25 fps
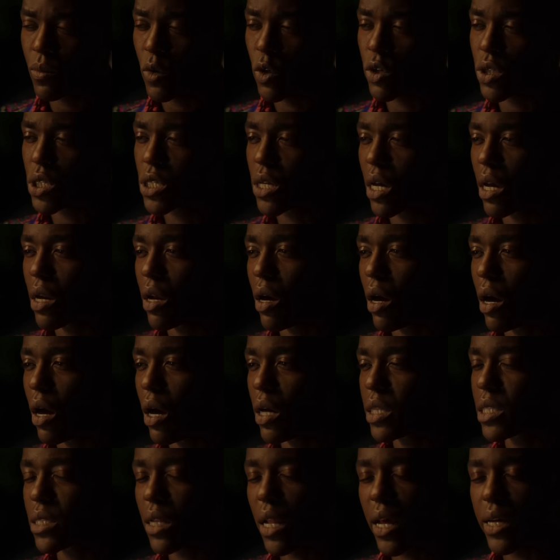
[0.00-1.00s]
It's kind of
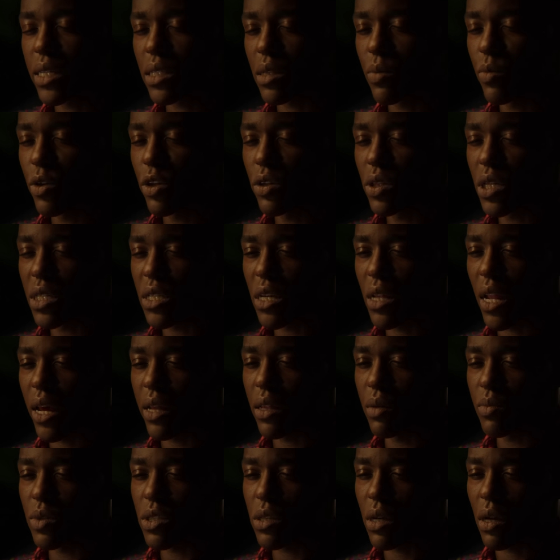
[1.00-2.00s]
hard to like someone who doesn't like
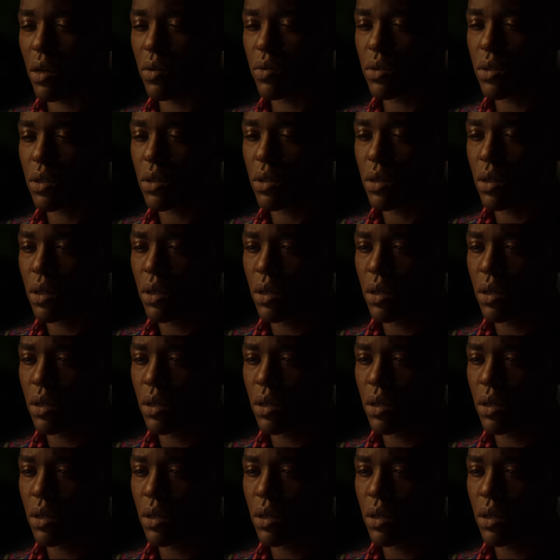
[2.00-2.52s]
themselves.